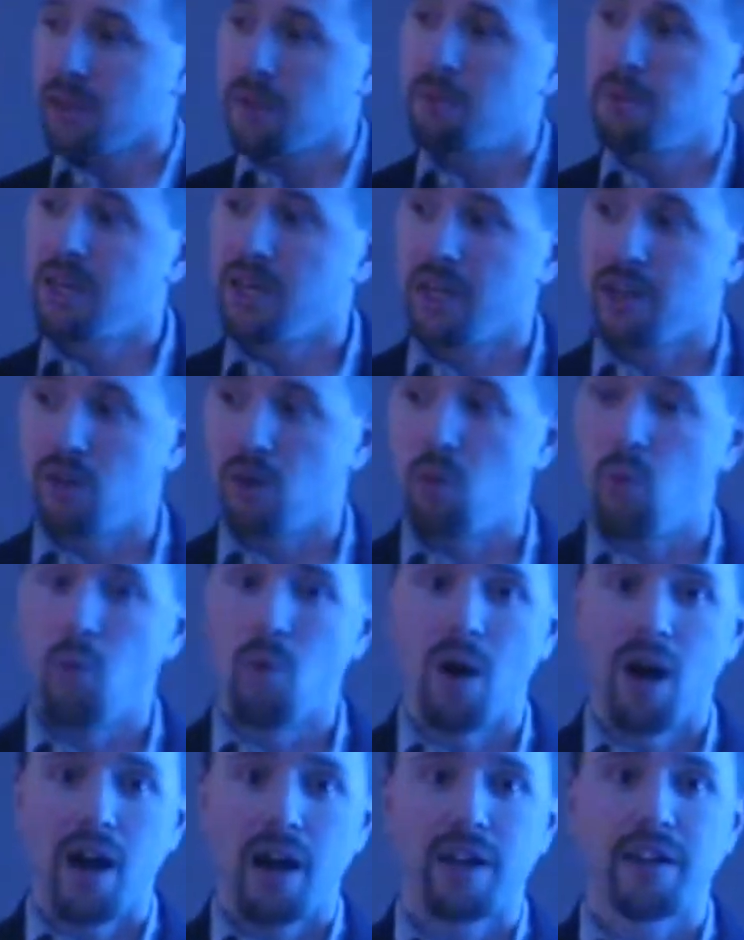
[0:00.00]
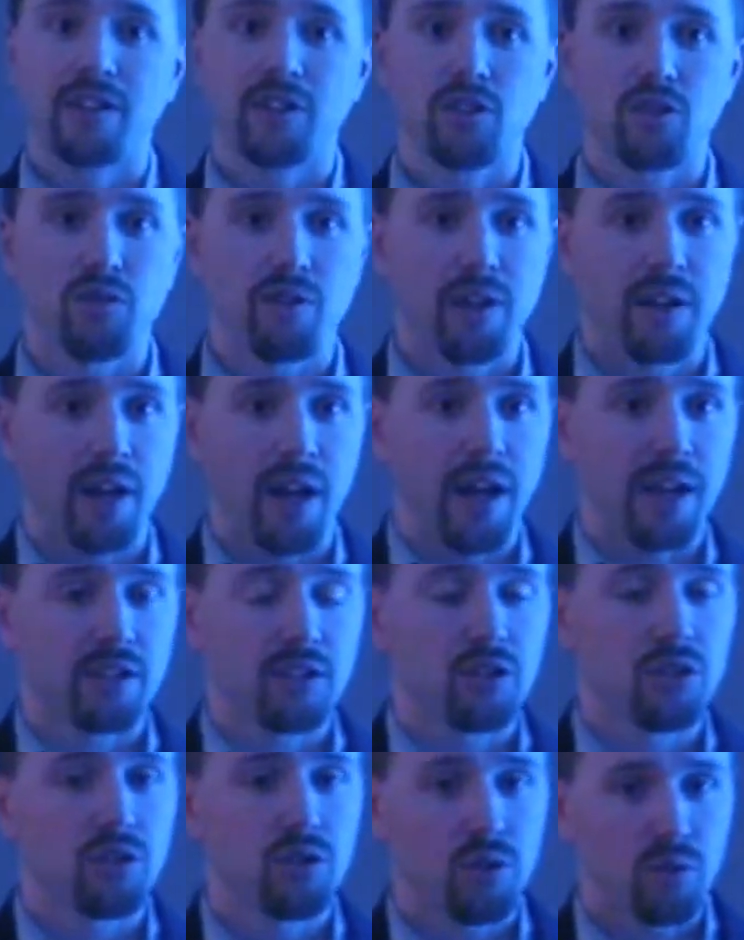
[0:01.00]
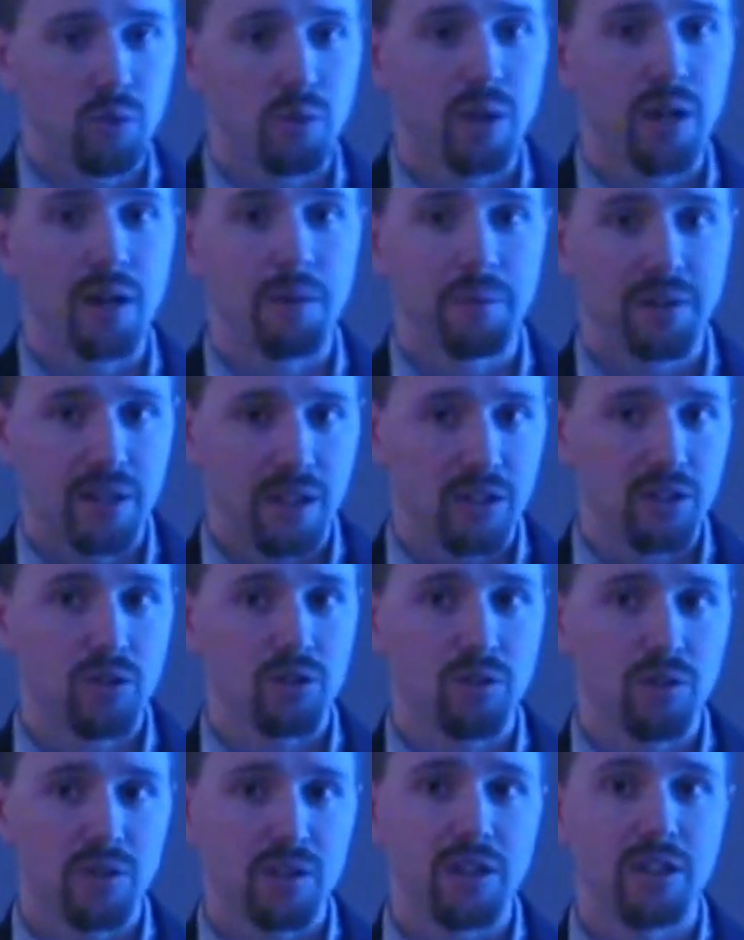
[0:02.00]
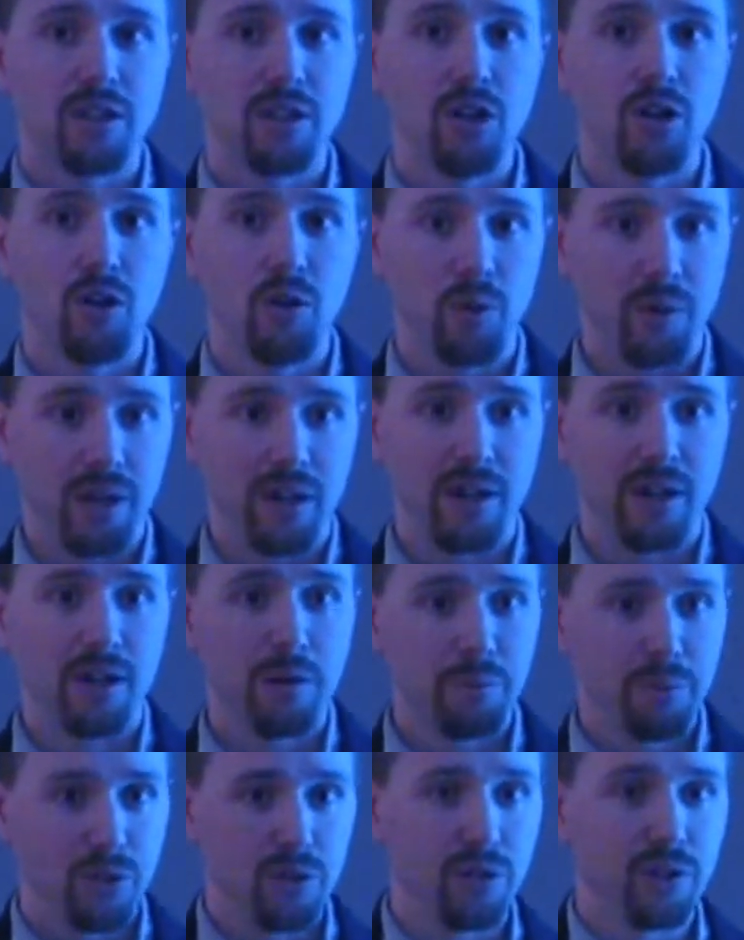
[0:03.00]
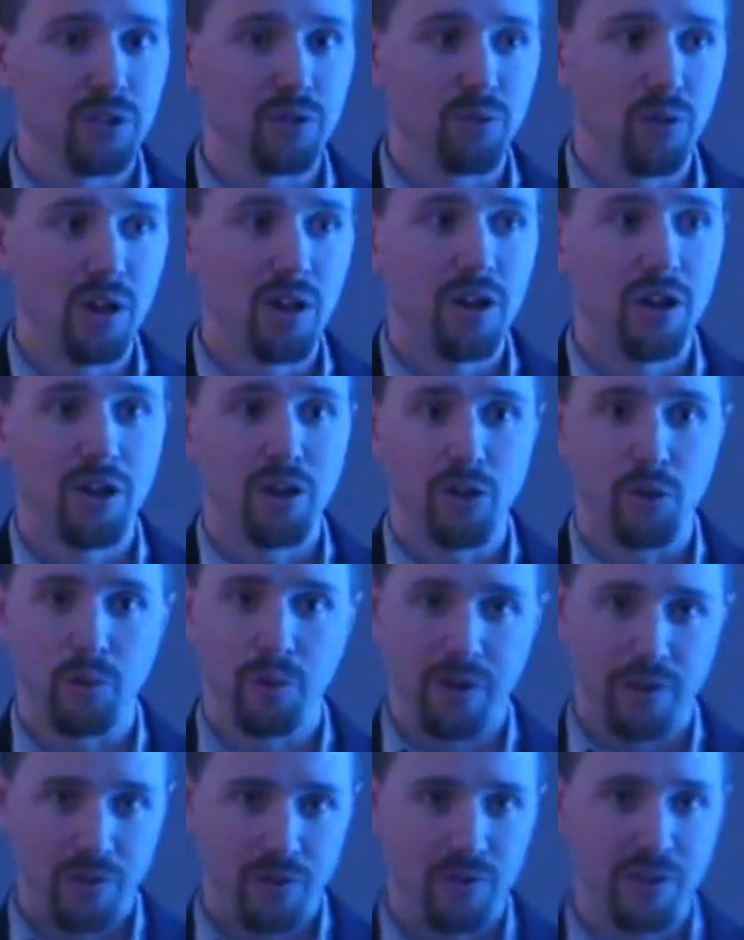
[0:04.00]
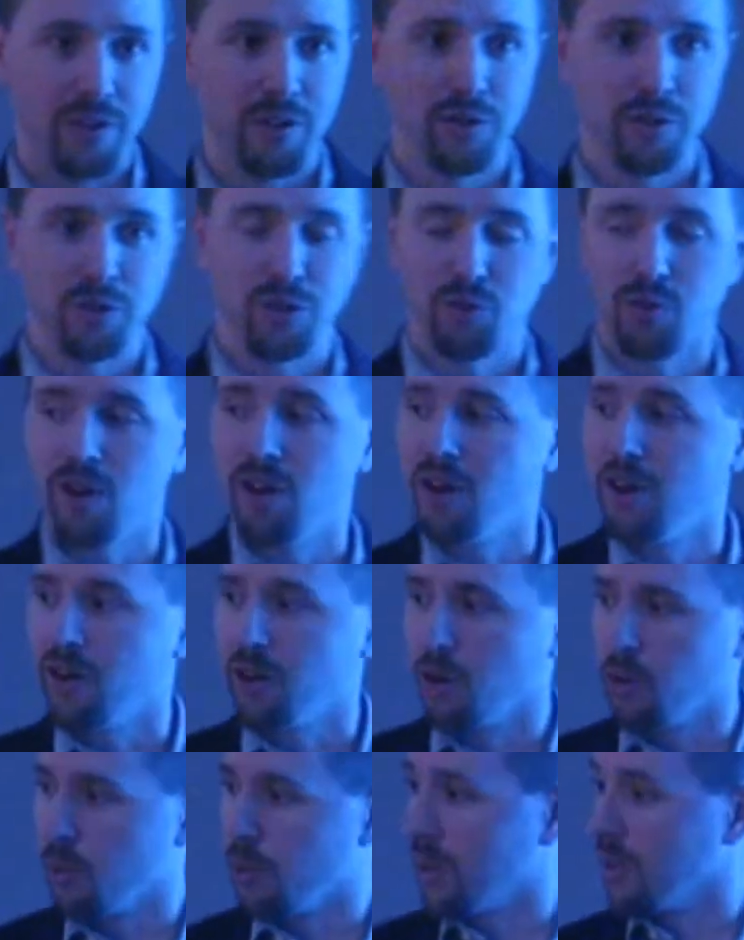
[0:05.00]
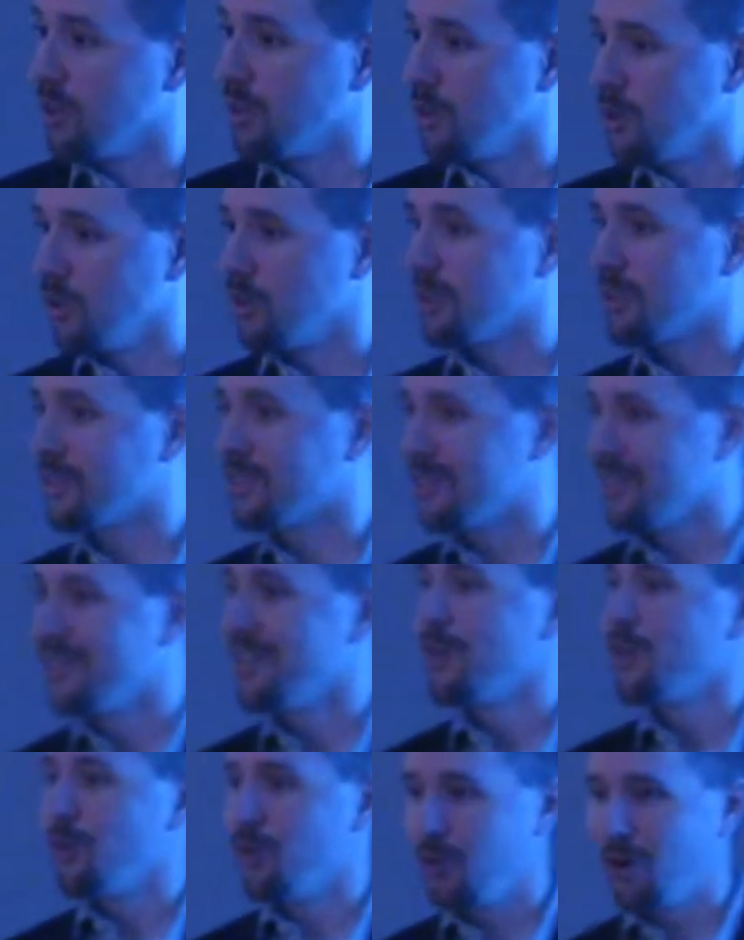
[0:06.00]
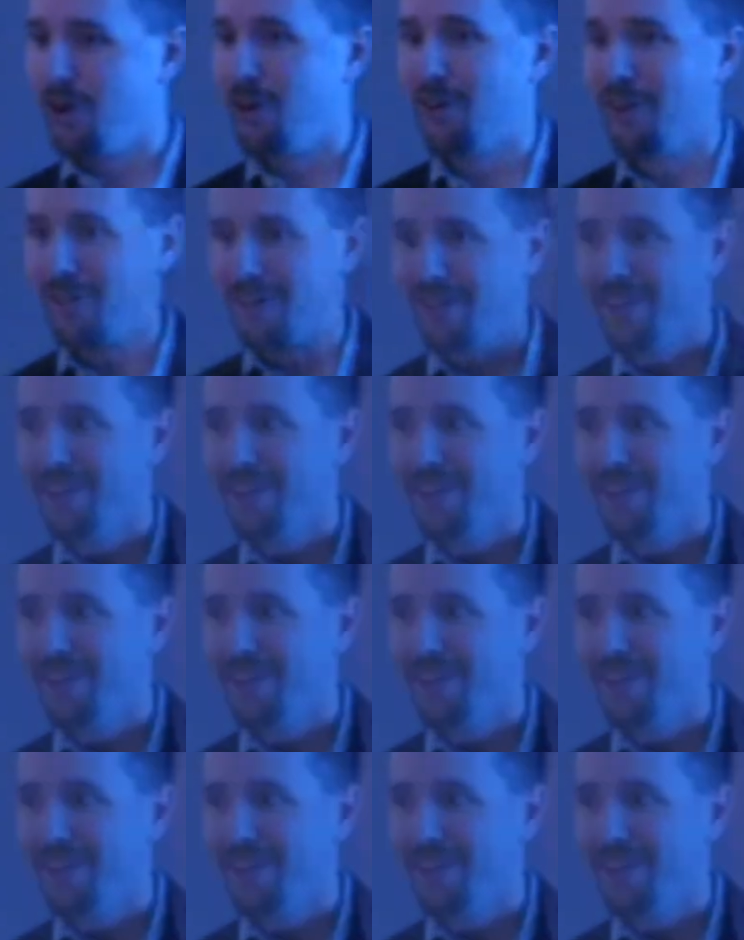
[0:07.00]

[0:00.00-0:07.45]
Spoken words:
They may not know why a screen acts a certain way, but they certainly know when a number is wrong, or when a field is wrong, or when it looks wrong.